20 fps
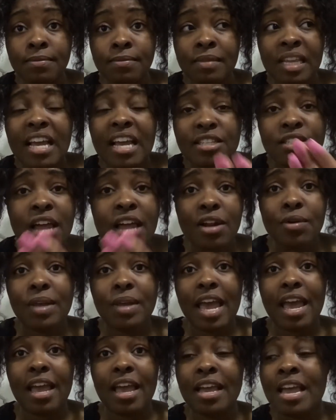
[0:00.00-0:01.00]
It's not
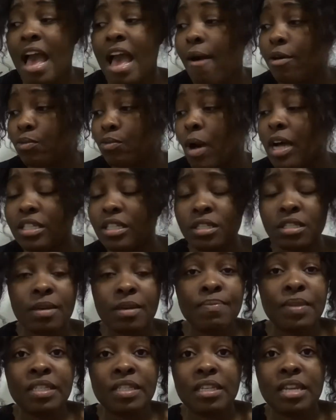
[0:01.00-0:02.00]
okay. I was watching
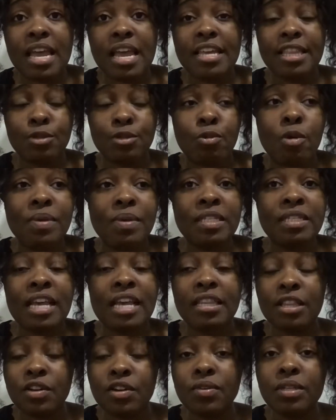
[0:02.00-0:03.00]
something today and this woman
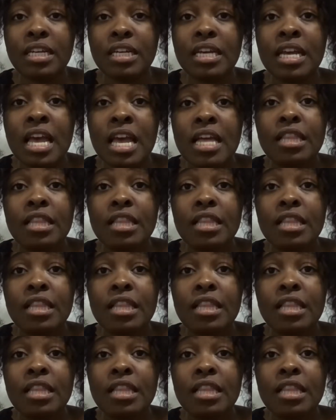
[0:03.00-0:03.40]
said literally